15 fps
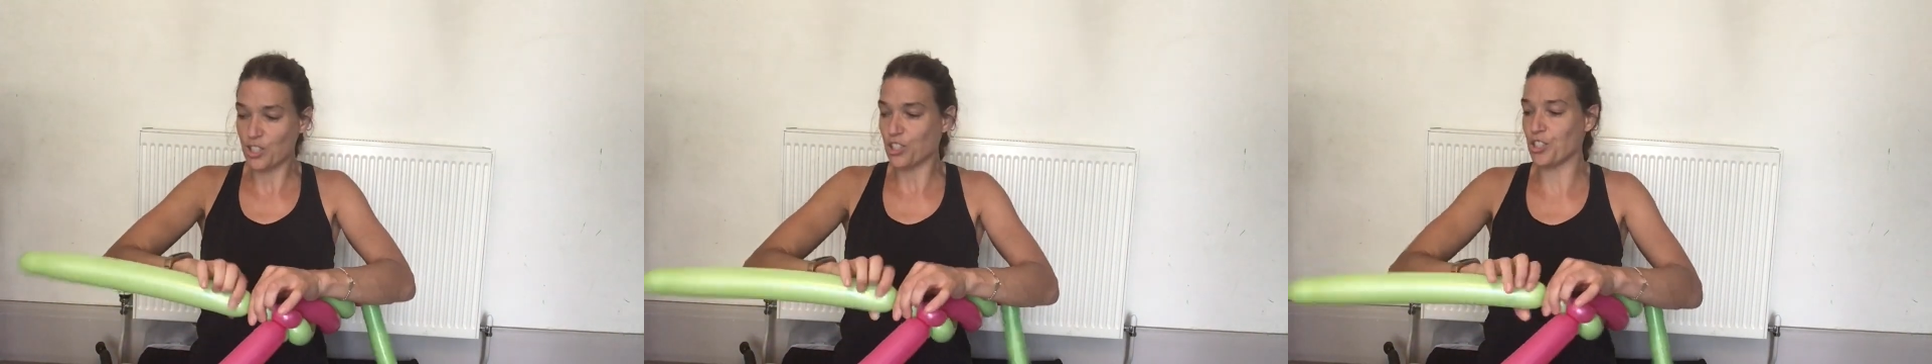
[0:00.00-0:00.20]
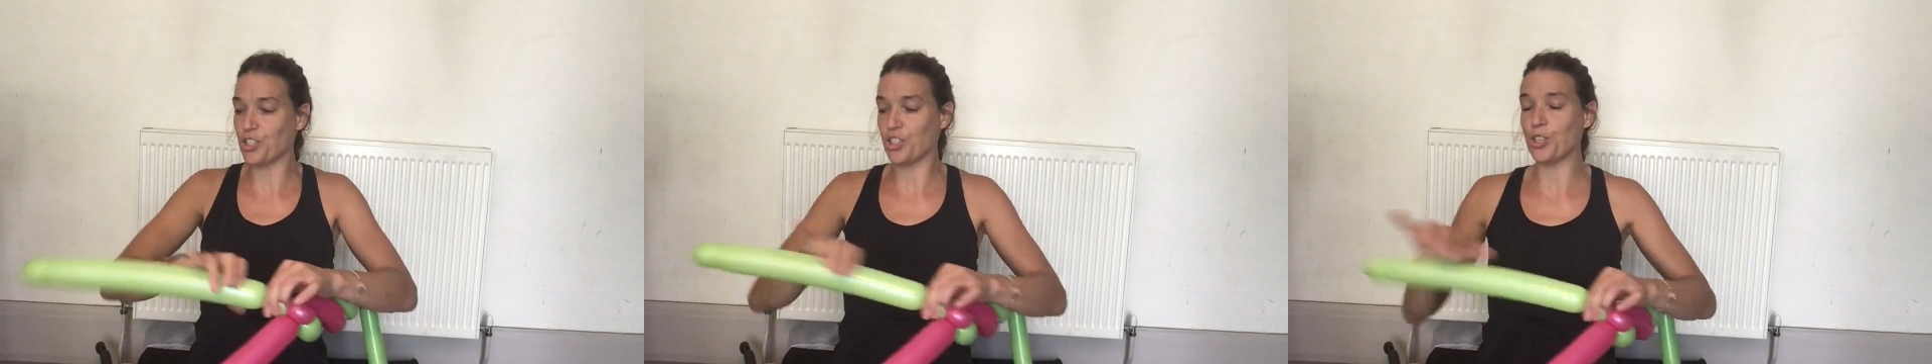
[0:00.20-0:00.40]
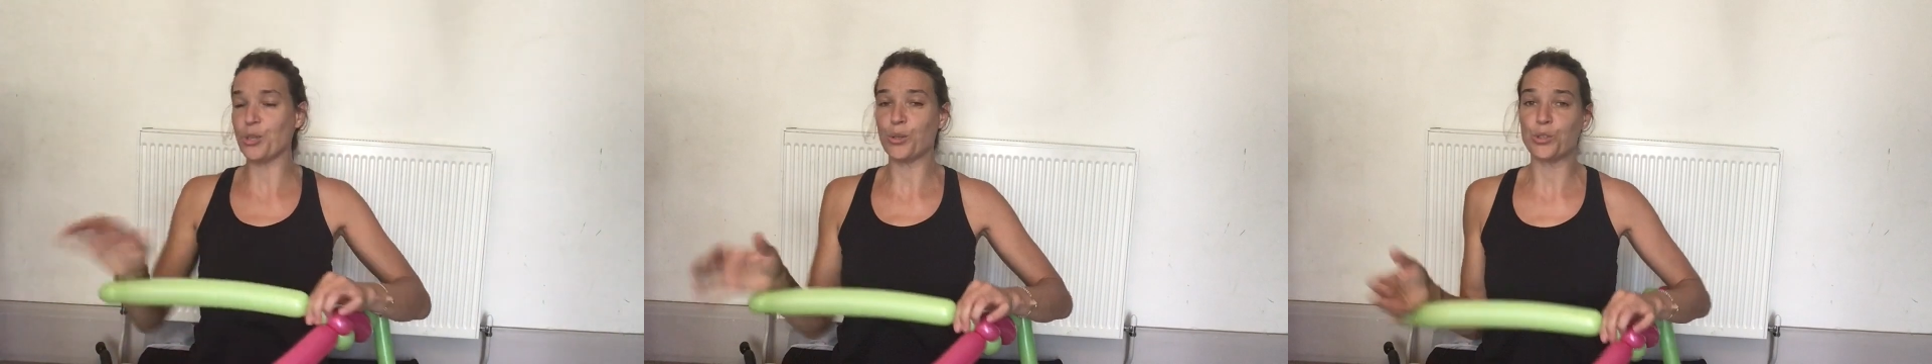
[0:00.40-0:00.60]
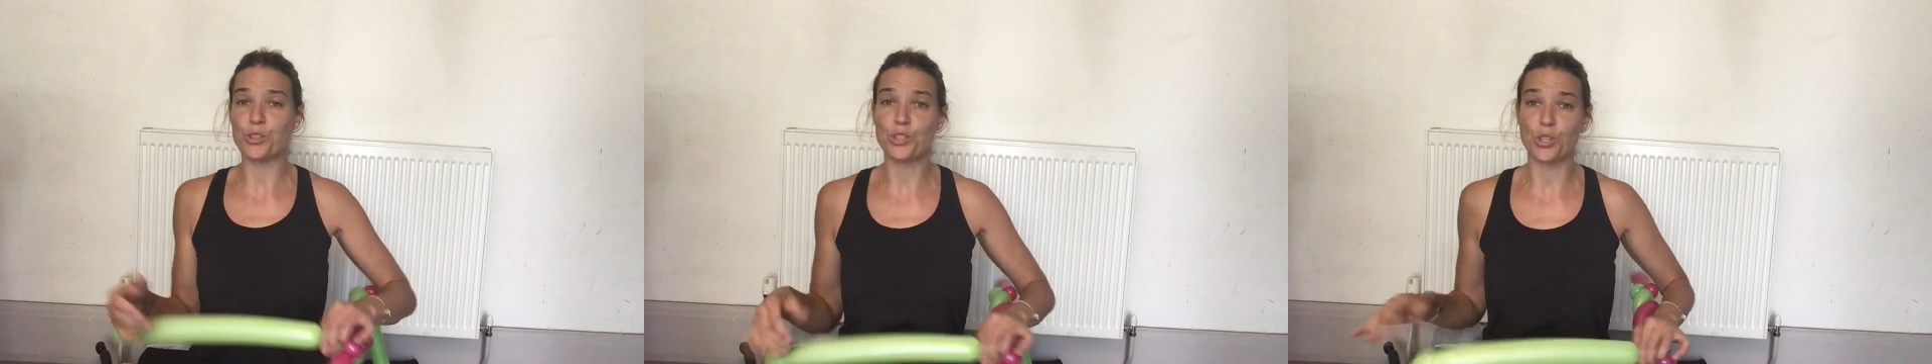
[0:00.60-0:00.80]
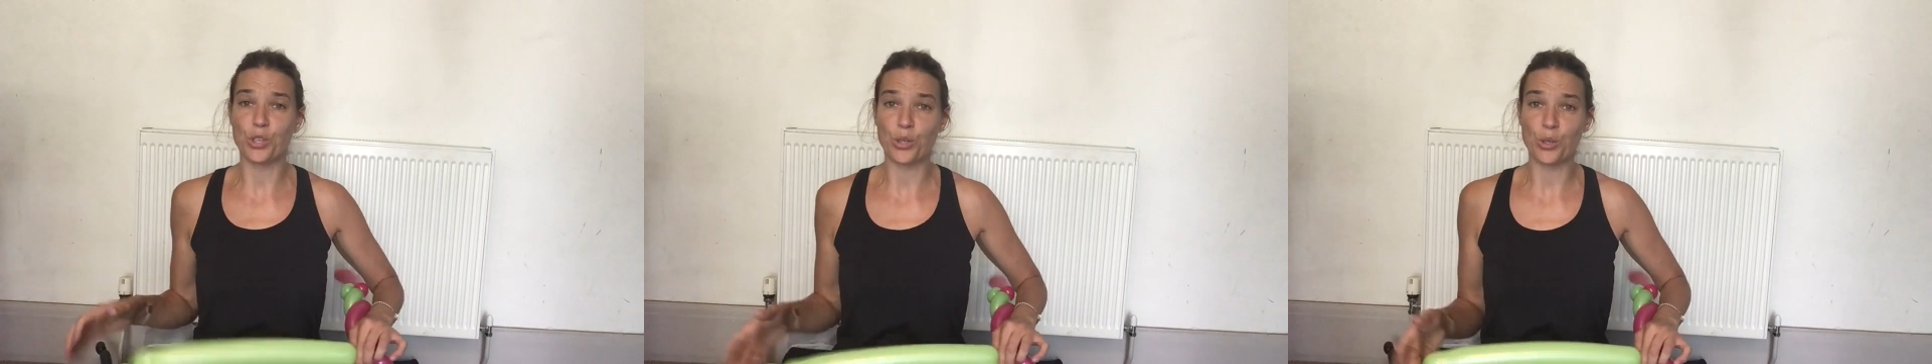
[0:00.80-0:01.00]
to do
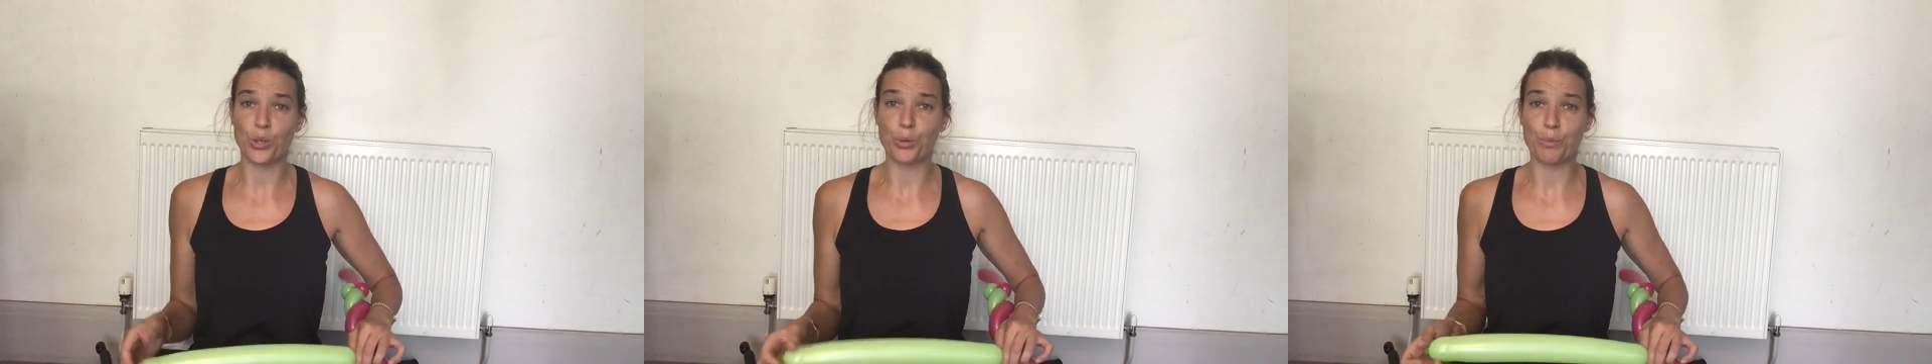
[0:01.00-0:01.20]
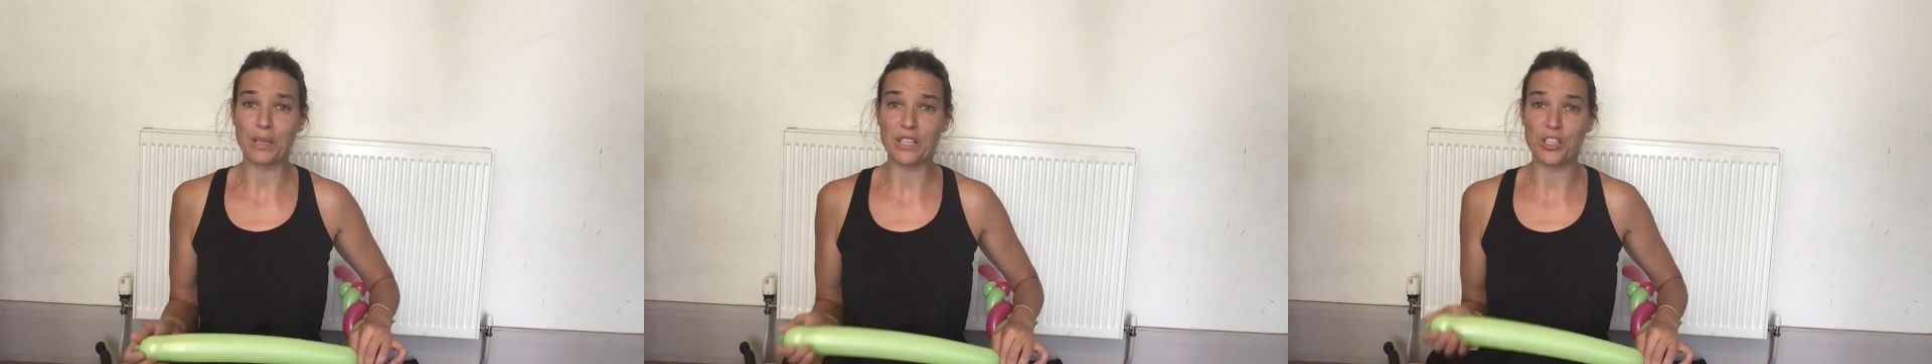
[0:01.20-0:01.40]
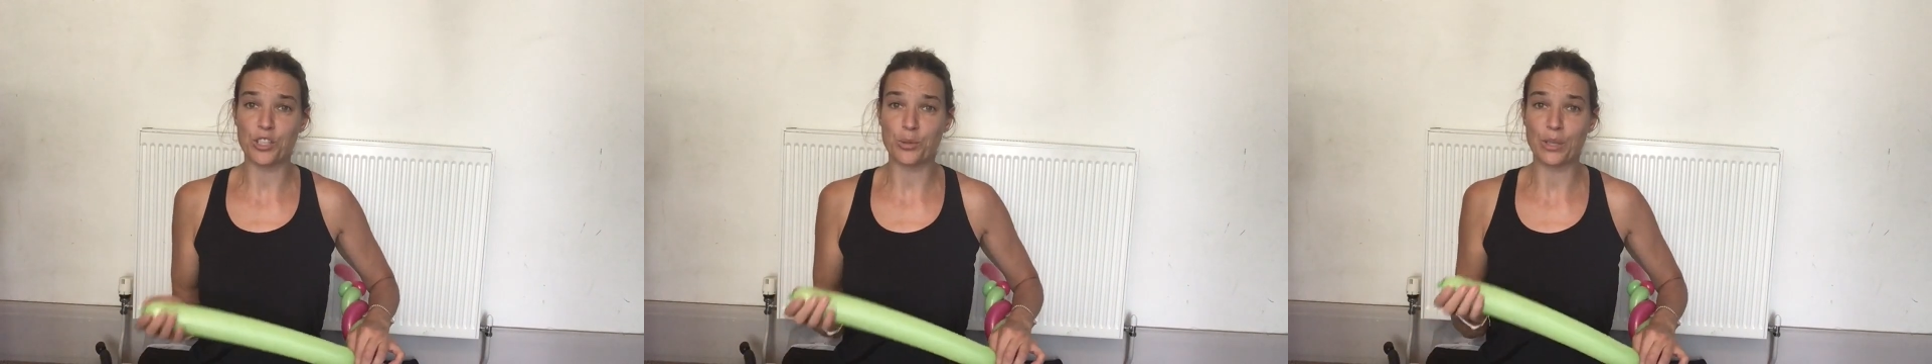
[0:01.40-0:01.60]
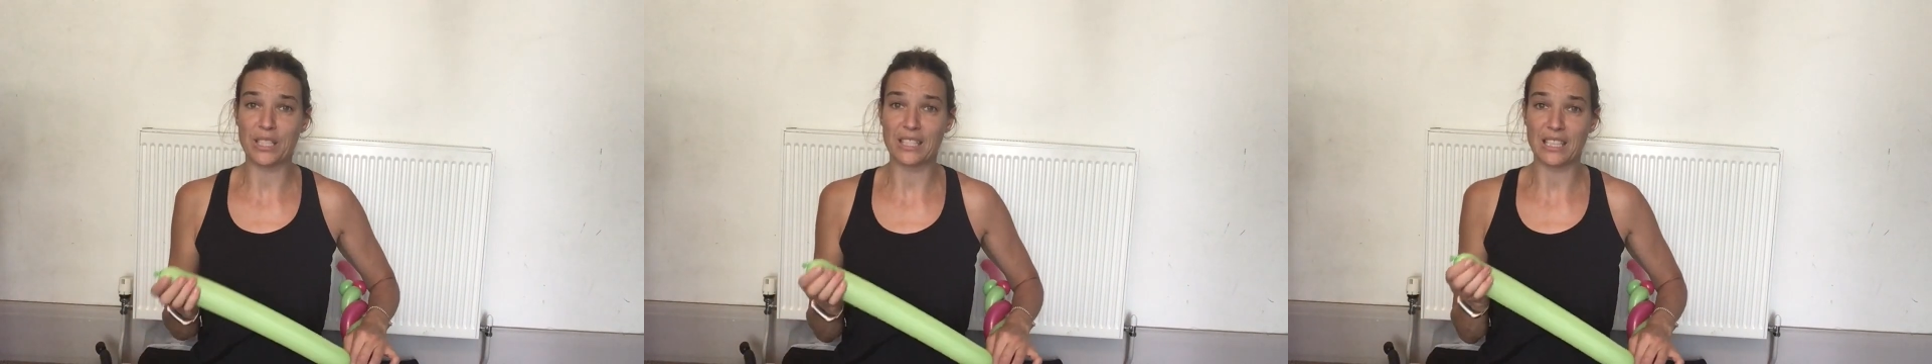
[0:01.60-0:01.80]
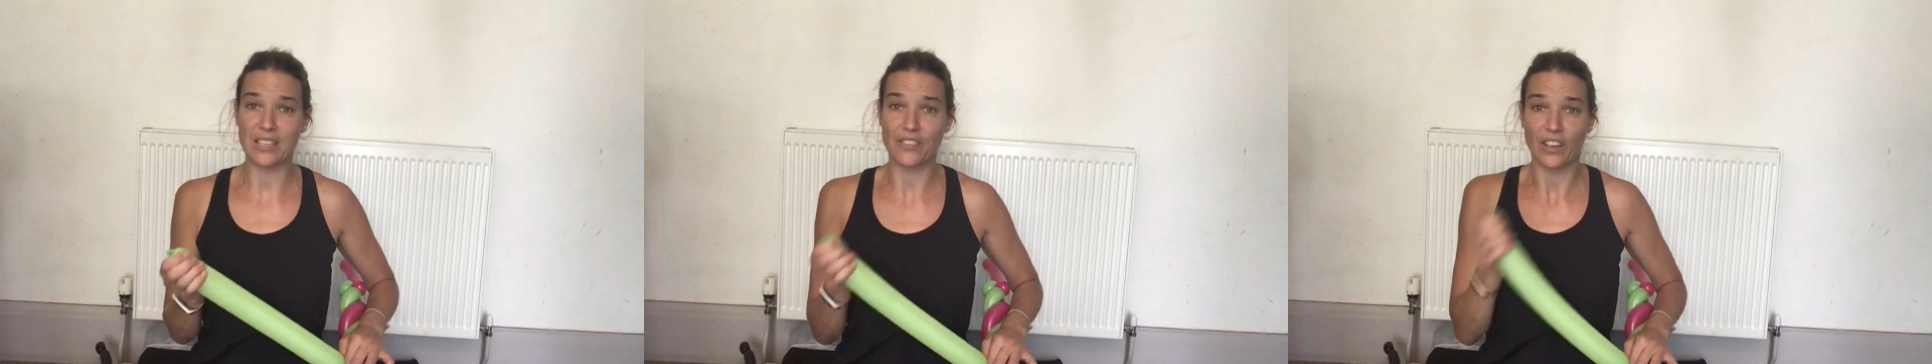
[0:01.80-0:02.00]
2 pinch
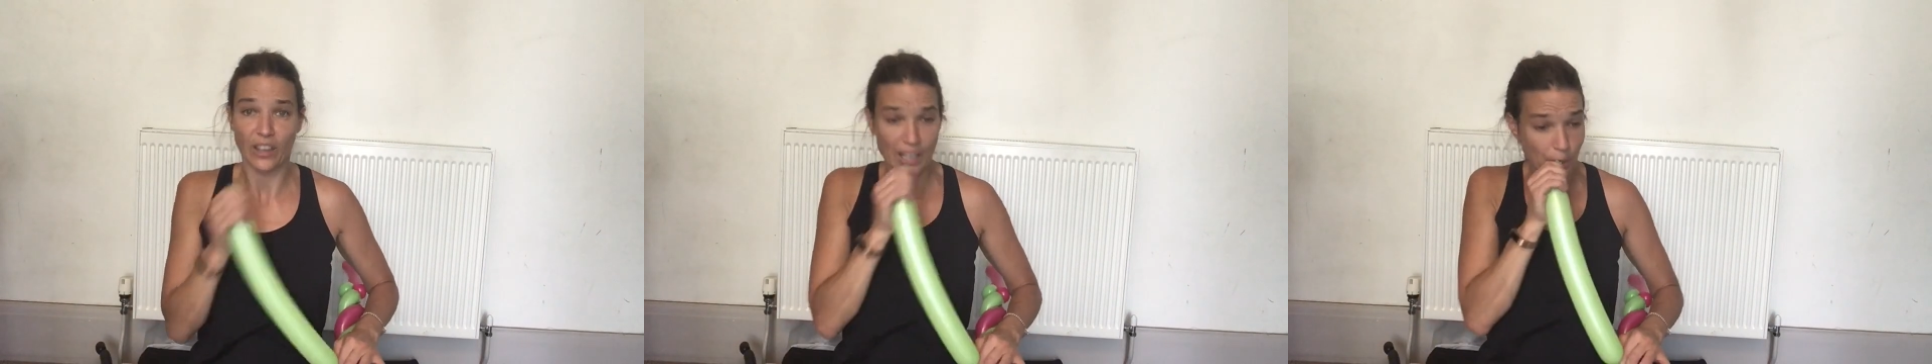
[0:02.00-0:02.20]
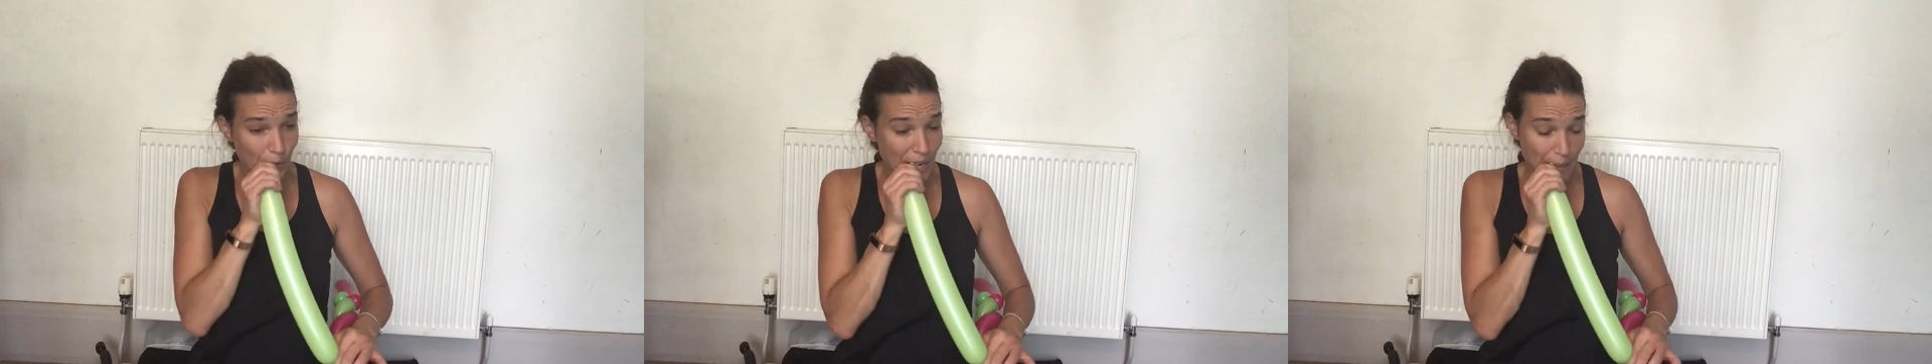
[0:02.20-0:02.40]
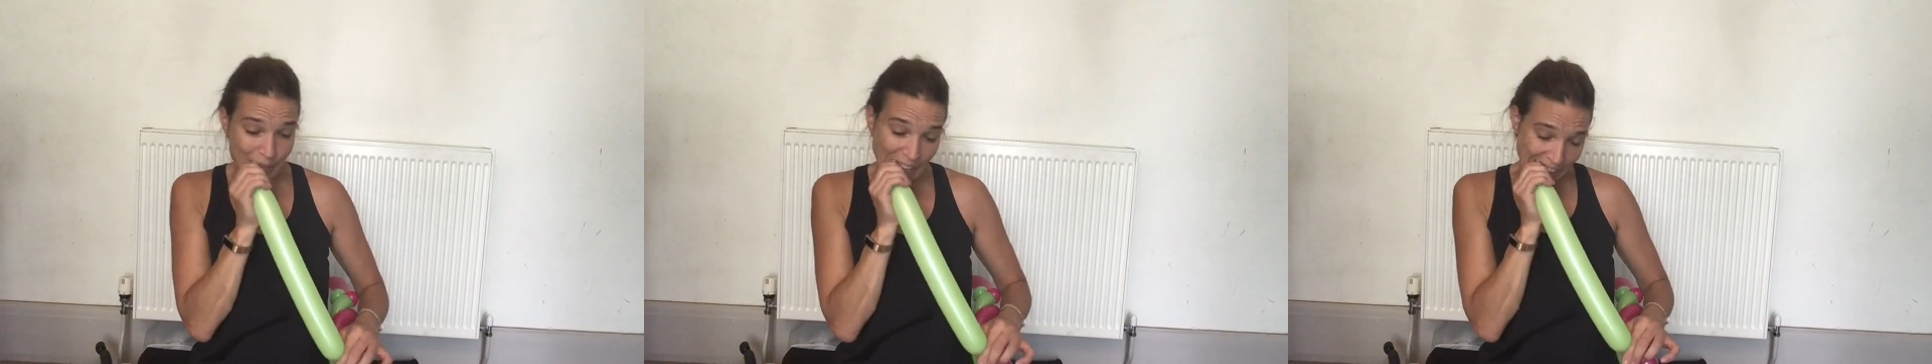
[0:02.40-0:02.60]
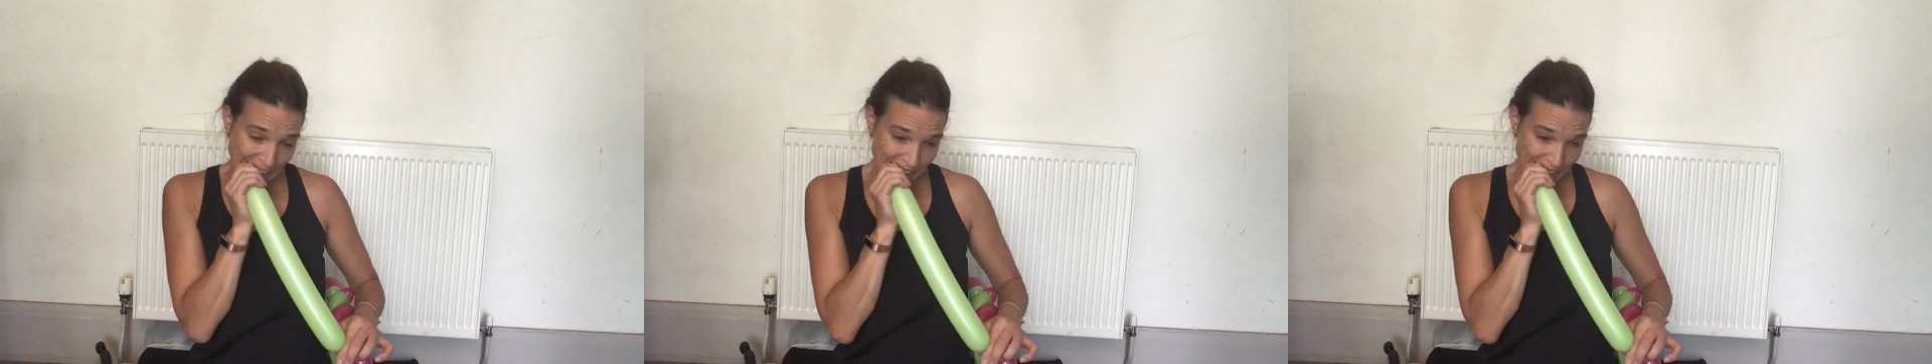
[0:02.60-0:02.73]
twists in the lime green.